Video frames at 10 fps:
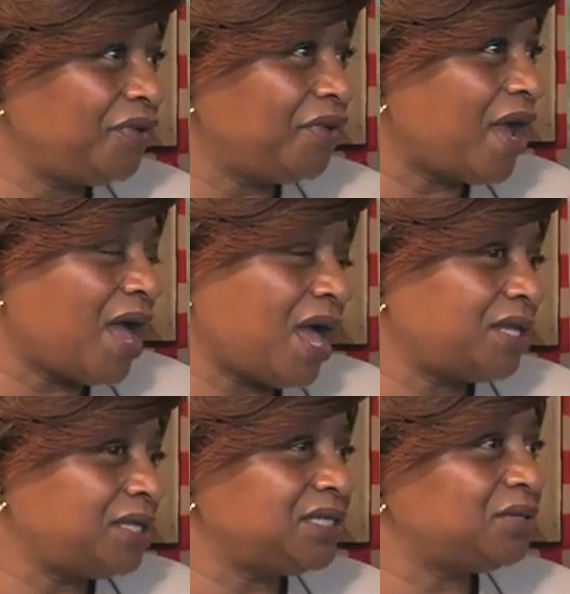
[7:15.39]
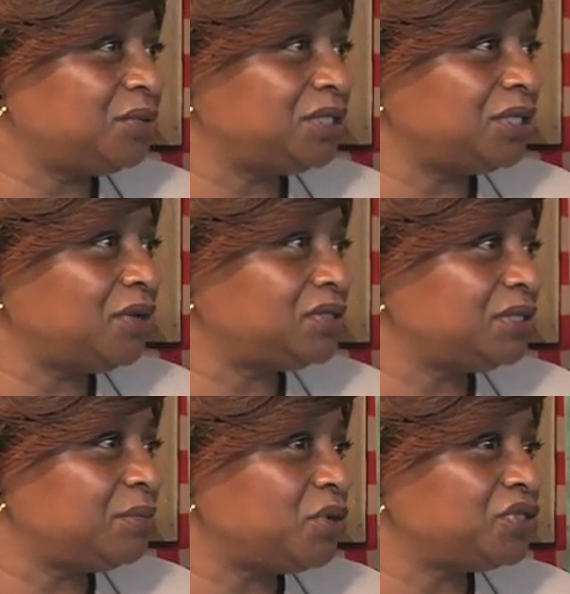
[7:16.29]
figure out how to deal with those
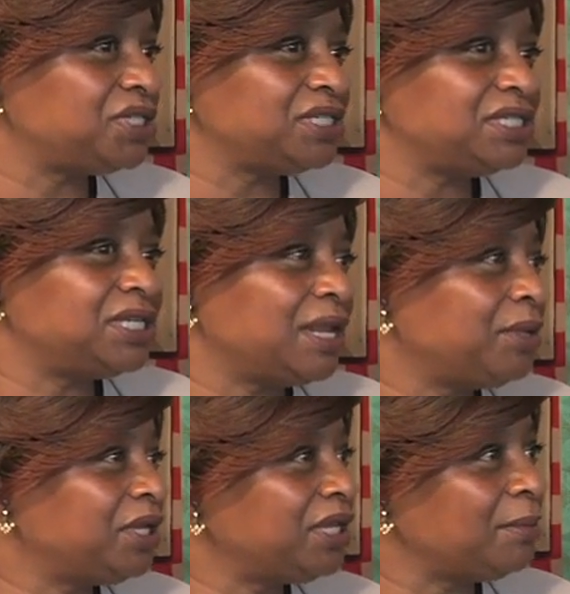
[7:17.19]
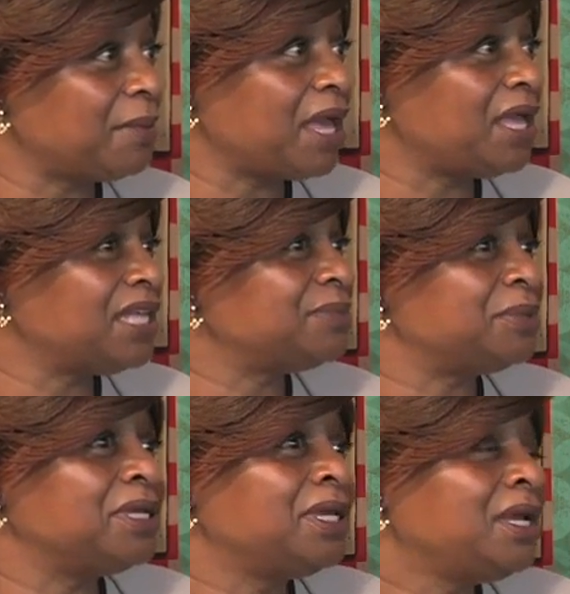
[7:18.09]
emotions, and then I'm looking at my
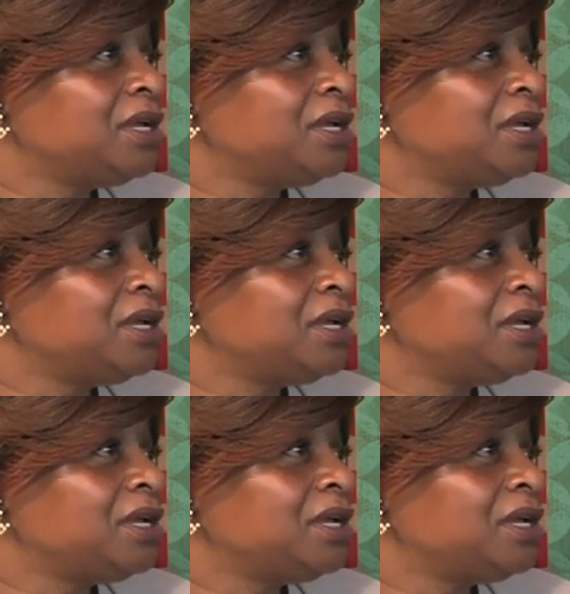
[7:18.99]
husband